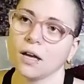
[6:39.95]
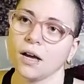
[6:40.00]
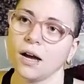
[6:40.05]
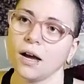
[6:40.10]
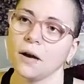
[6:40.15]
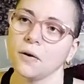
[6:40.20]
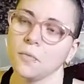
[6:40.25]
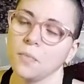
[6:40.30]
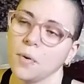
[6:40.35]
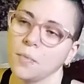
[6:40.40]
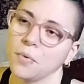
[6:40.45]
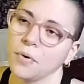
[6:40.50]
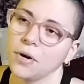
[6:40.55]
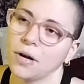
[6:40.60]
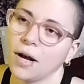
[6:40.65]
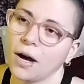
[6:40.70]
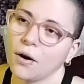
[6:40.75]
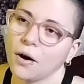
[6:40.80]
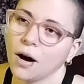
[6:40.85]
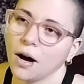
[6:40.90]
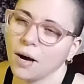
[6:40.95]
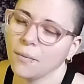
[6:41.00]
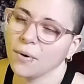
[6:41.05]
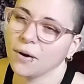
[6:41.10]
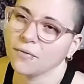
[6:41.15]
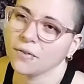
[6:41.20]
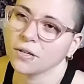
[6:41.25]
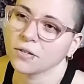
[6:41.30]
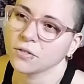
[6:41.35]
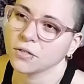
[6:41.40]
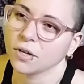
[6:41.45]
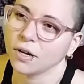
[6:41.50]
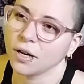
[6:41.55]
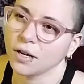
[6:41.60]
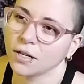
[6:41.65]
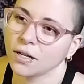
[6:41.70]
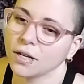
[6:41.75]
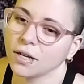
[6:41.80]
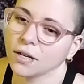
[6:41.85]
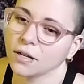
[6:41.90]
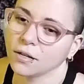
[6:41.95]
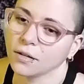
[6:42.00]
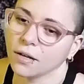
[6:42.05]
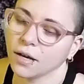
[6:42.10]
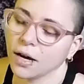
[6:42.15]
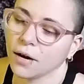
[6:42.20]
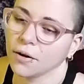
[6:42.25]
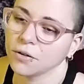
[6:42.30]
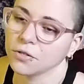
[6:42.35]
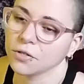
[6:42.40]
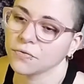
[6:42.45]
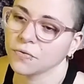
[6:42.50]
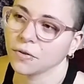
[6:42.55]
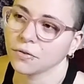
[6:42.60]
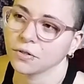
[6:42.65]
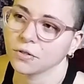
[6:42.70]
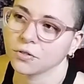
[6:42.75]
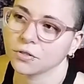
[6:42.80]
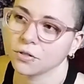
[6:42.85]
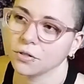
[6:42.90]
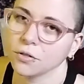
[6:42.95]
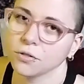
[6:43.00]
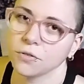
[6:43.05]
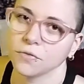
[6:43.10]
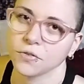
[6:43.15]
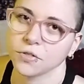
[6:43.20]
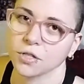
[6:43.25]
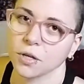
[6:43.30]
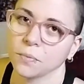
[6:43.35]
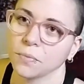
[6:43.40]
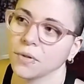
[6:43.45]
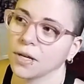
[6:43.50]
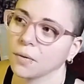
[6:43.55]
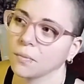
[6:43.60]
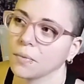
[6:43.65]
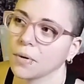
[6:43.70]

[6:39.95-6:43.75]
I remember how hot my face got and how I just felt this surge of something,